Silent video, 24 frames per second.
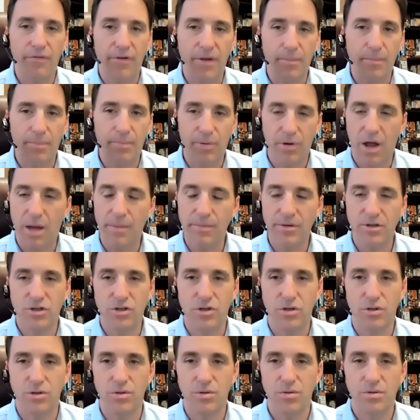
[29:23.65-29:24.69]
I promise
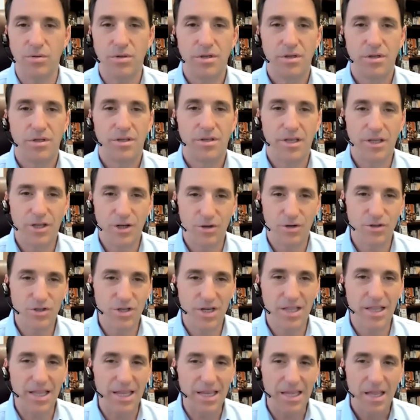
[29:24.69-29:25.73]
you, like you're
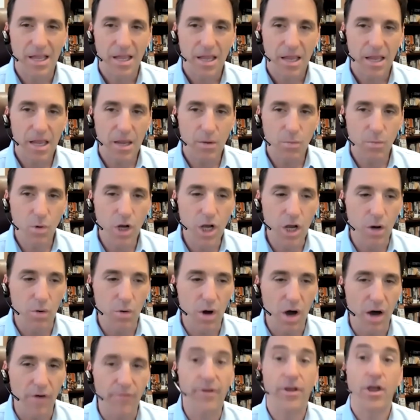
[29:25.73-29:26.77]
saying, like it will go
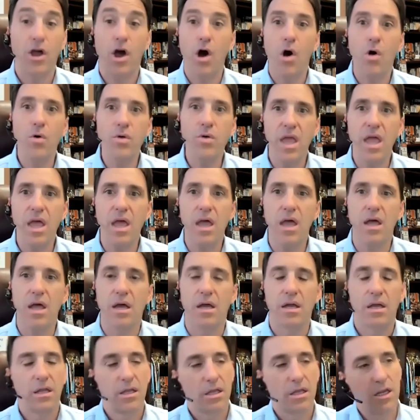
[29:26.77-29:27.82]
off. Like, oh yeah,
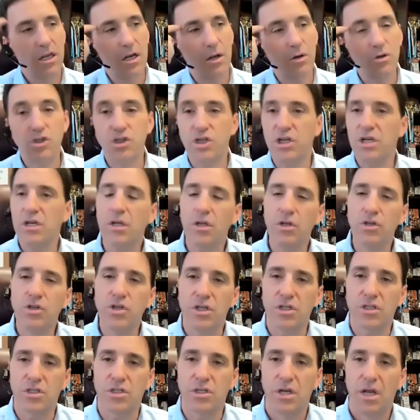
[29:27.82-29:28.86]
Jill
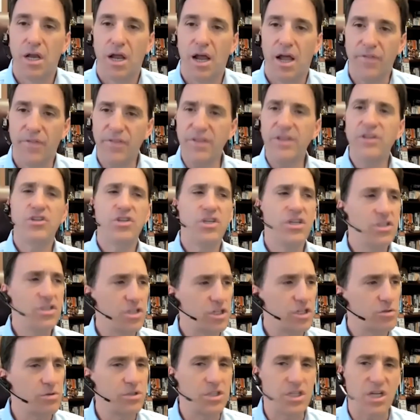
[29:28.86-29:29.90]
I think she
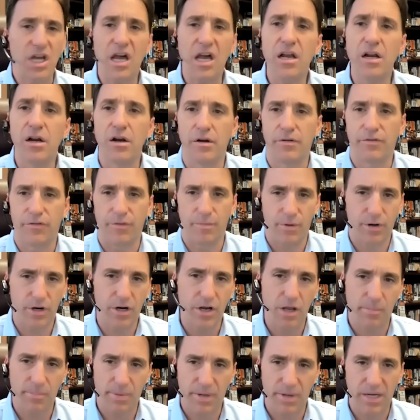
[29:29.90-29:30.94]
just retired from her
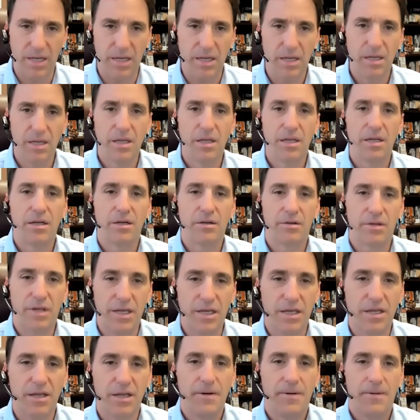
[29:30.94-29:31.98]
company.
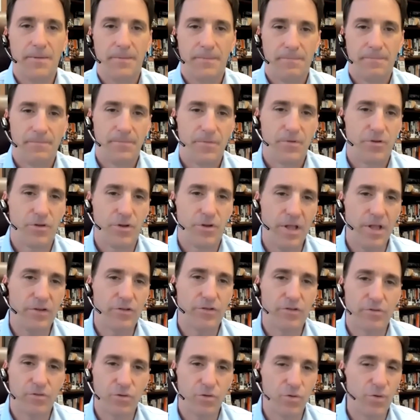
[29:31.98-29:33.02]
Like, so
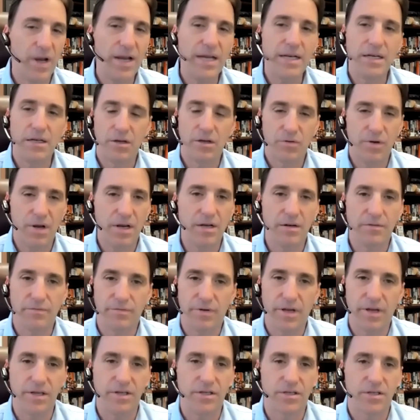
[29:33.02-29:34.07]
that's great
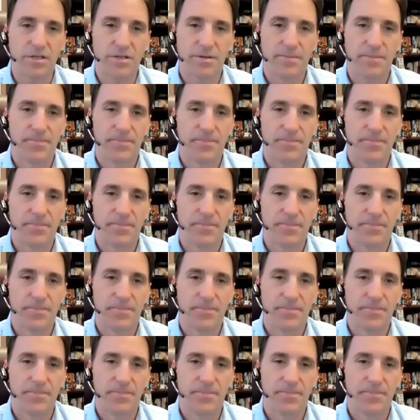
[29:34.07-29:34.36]
advice.